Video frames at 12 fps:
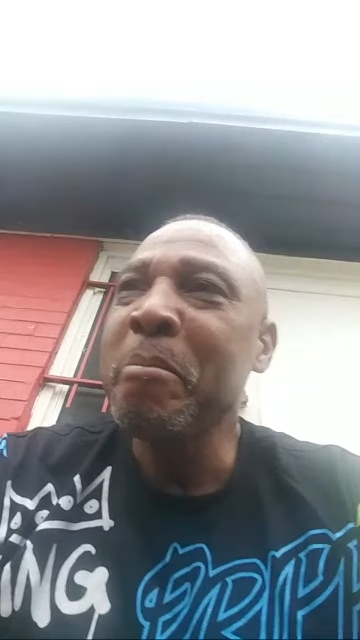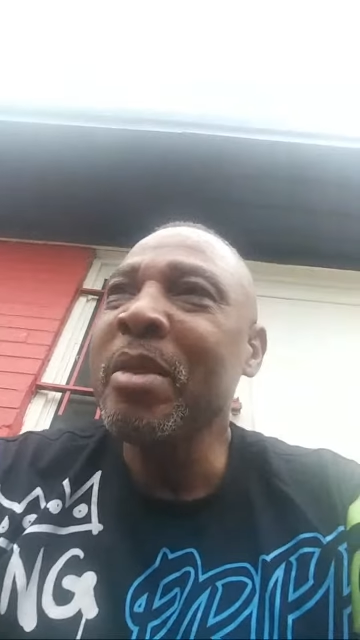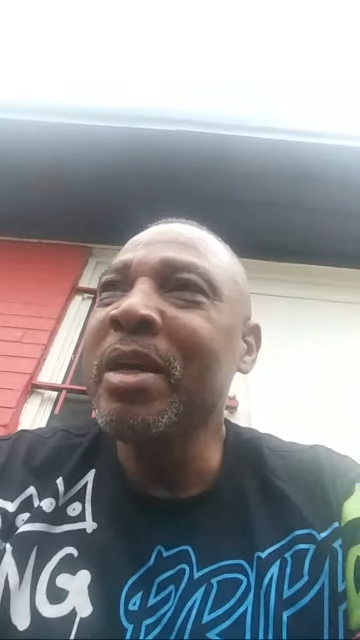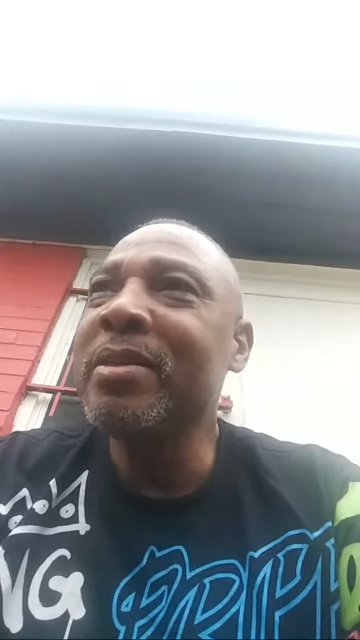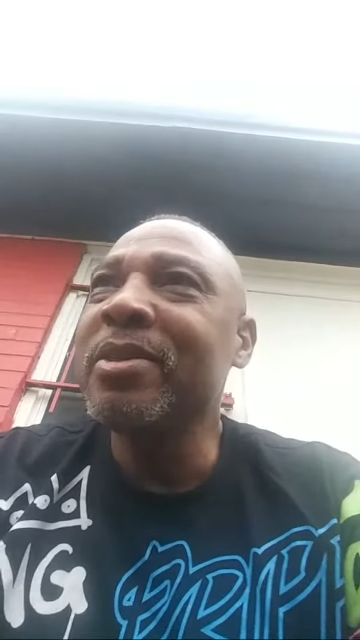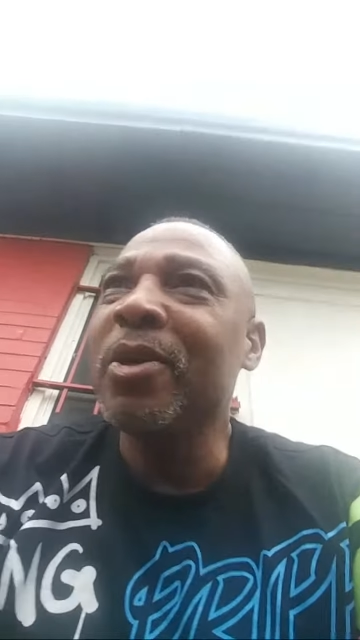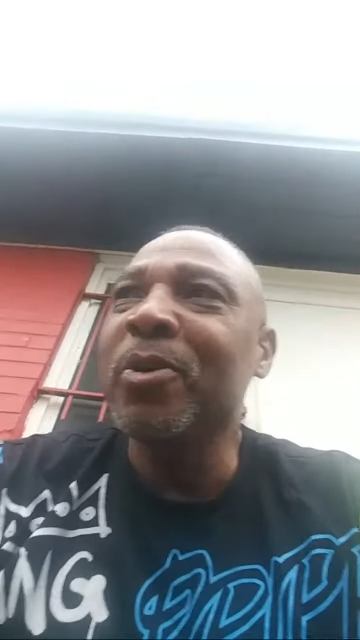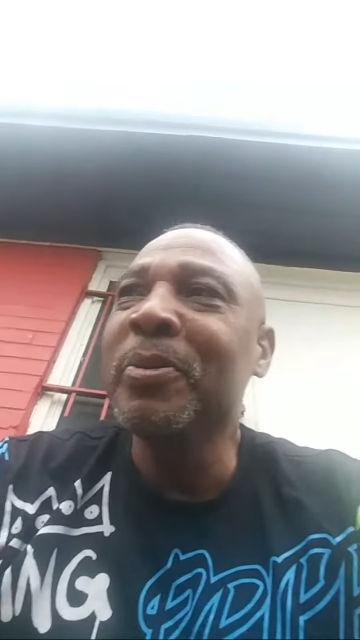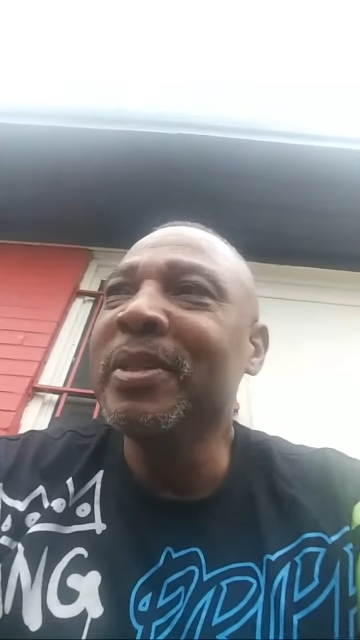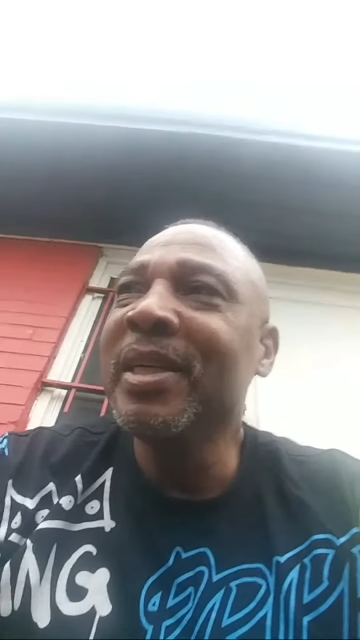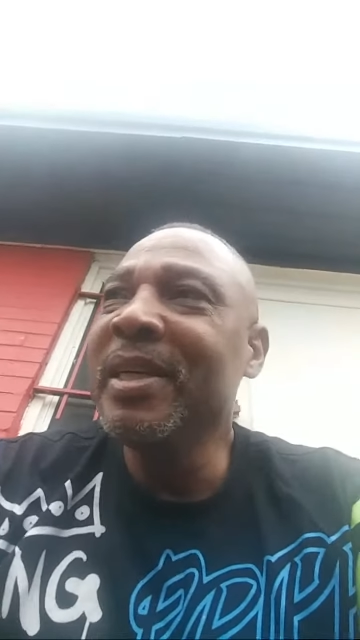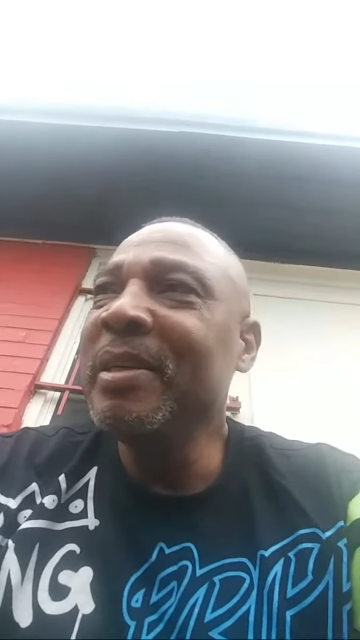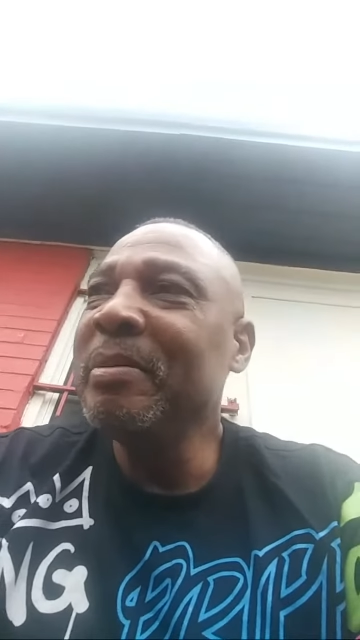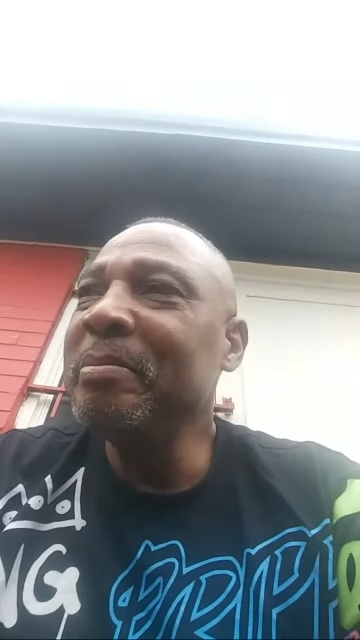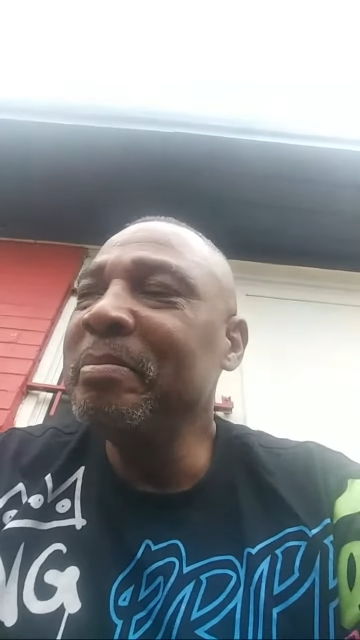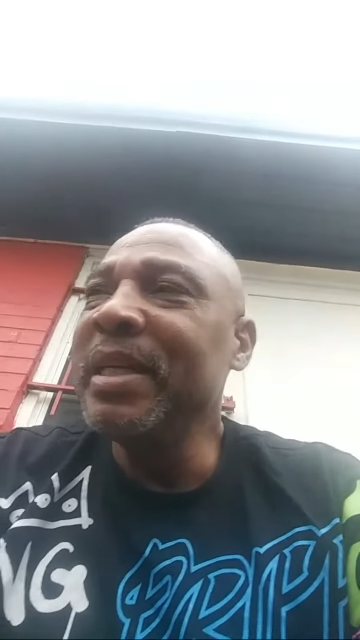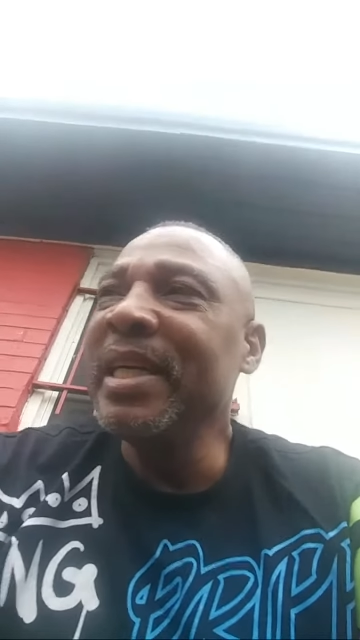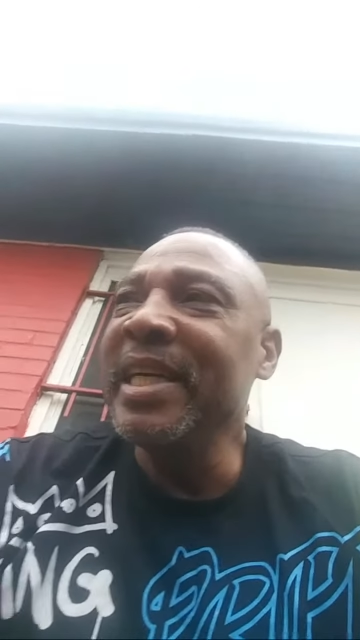So,
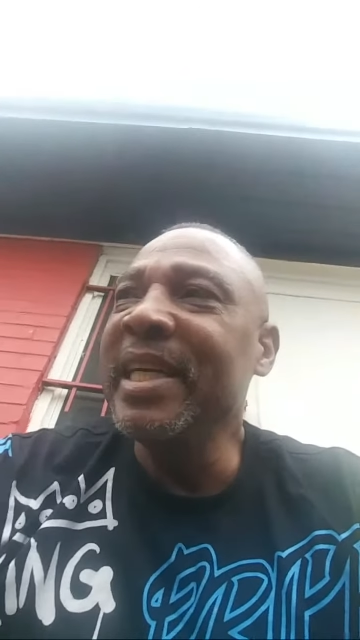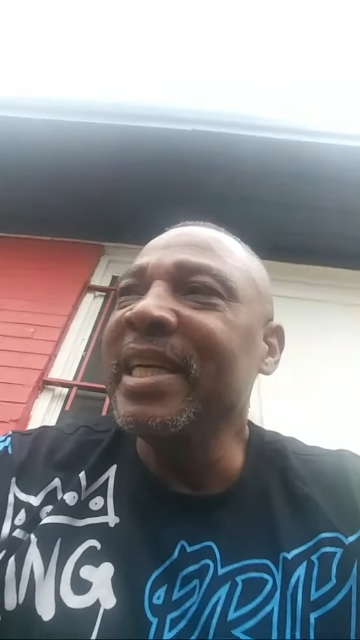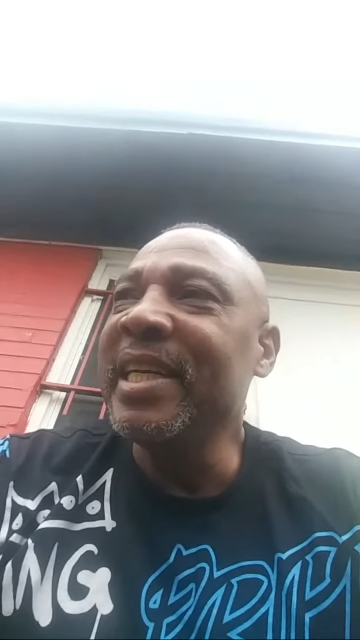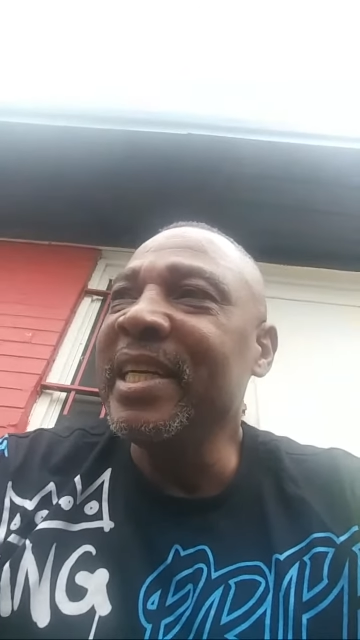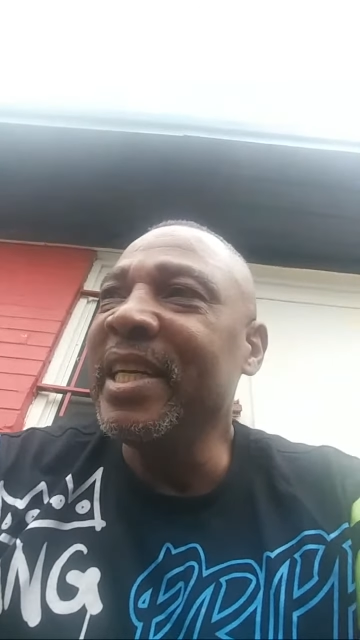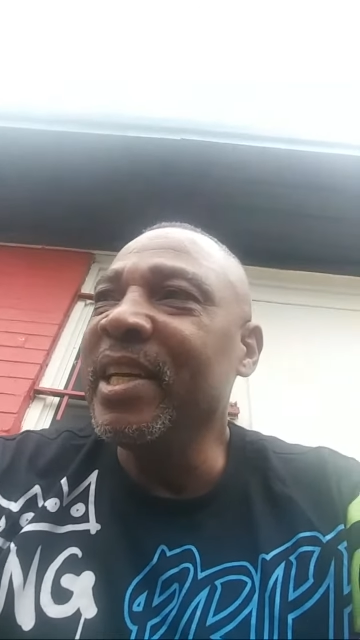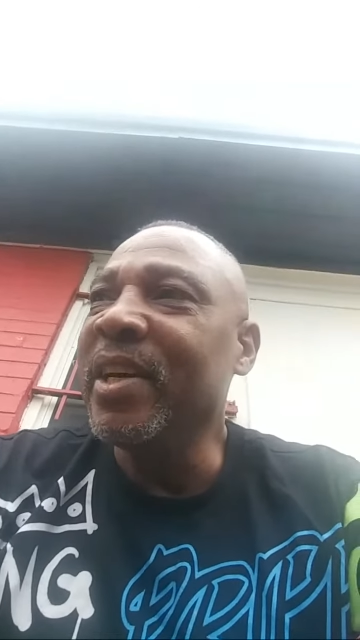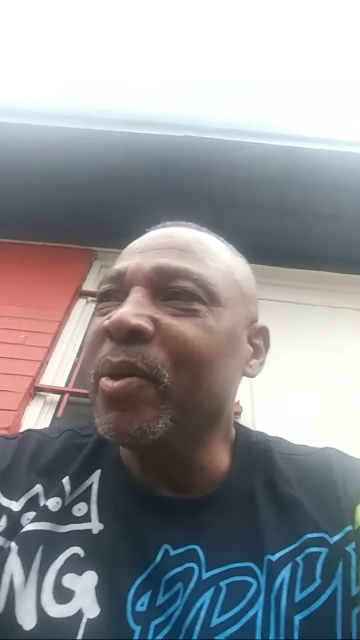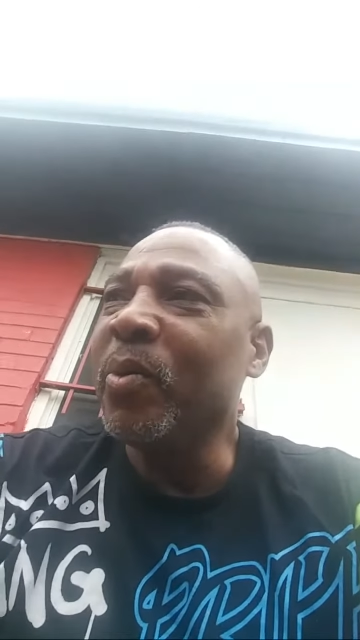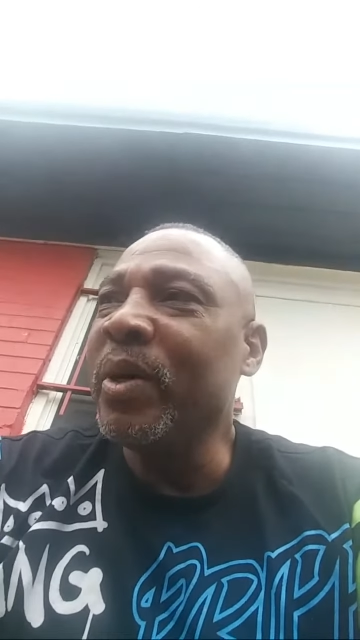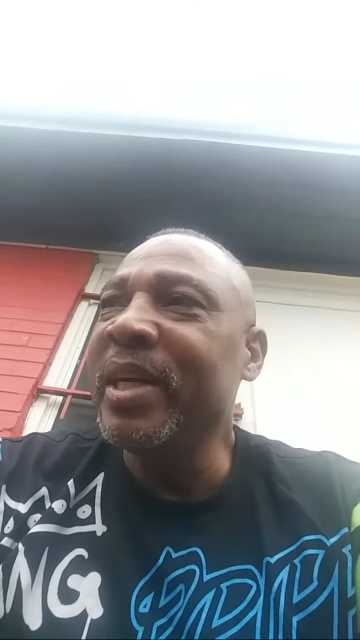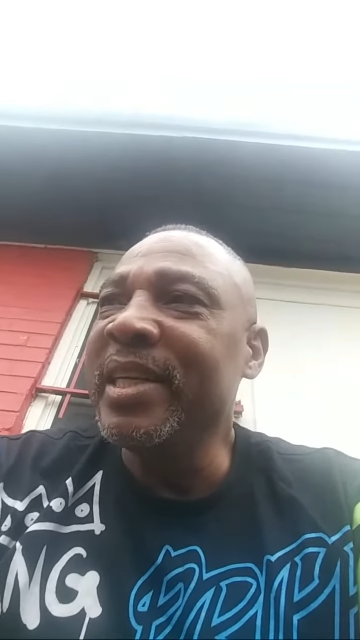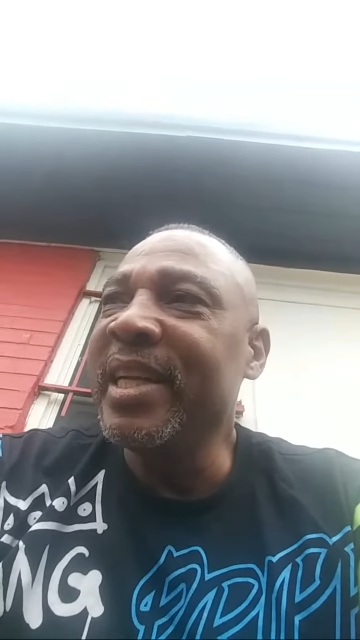man, one